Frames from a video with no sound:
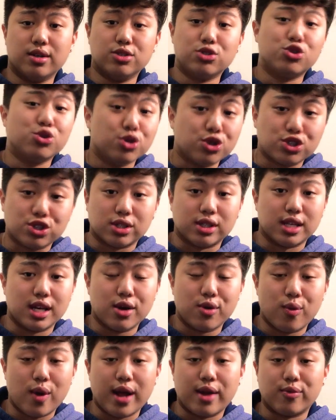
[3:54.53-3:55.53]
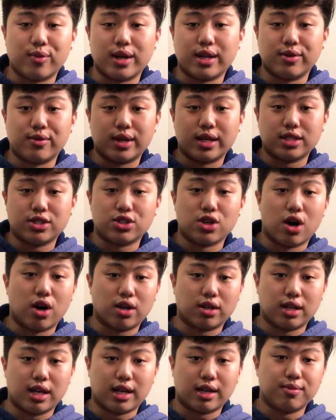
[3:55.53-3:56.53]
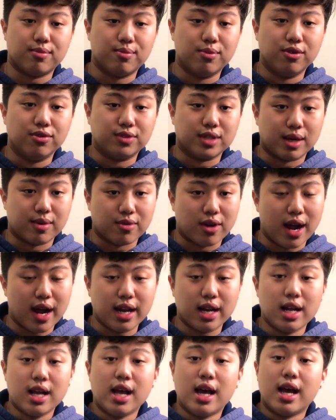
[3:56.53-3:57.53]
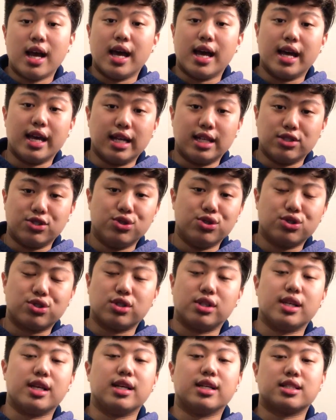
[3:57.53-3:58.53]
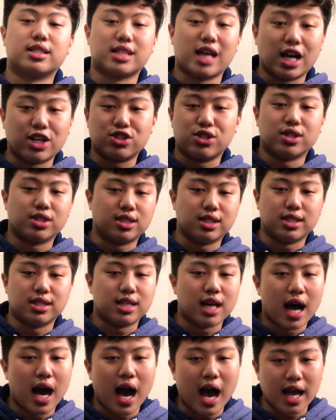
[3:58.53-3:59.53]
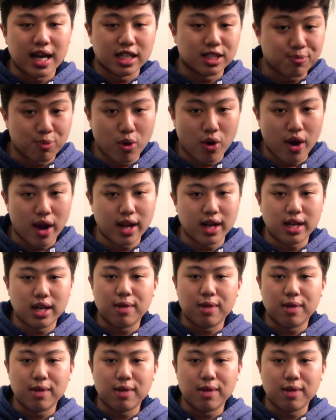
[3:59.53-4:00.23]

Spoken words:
usually when a stock like moves up, right, it usually touches its highest point,